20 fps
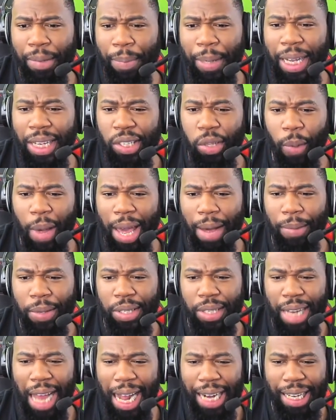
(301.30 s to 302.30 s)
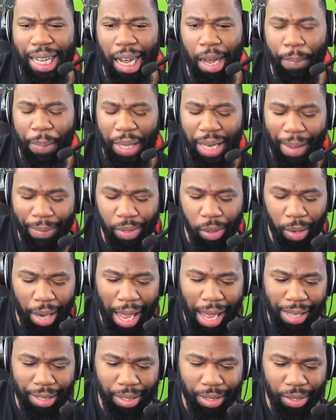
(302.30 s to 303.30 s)
because the way it was lined up, he'd have to
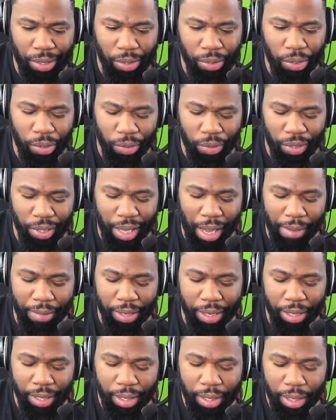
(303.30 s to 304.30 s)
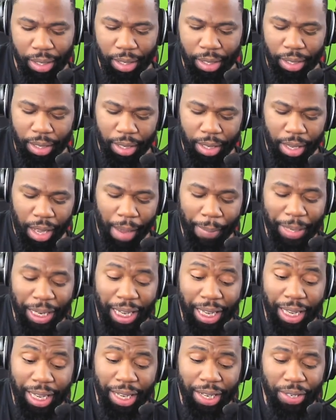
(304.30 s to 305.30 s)
last until turn 7. I mean, he
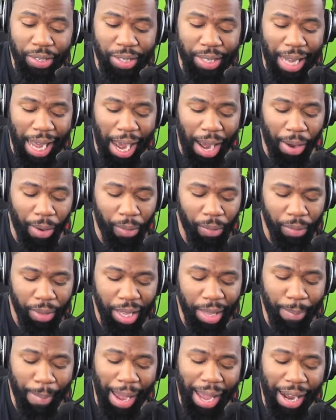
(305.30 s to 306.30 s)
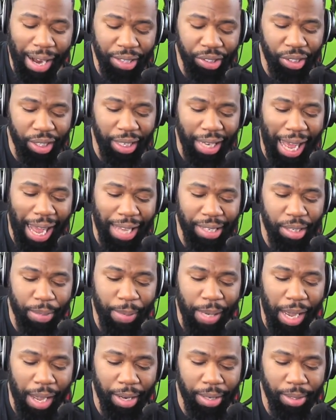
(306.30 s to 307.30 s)
heals now. He might actually last, to be
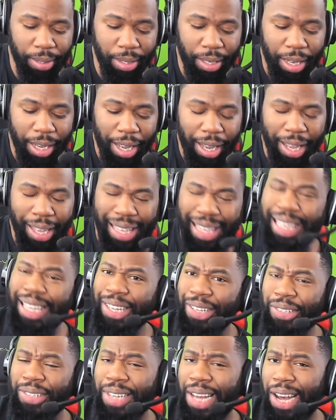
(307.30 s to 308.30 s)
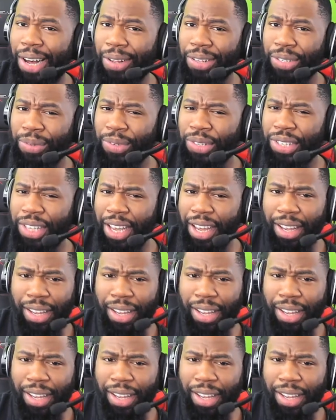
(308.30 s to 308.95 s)
honest. He heals now, so we'll see.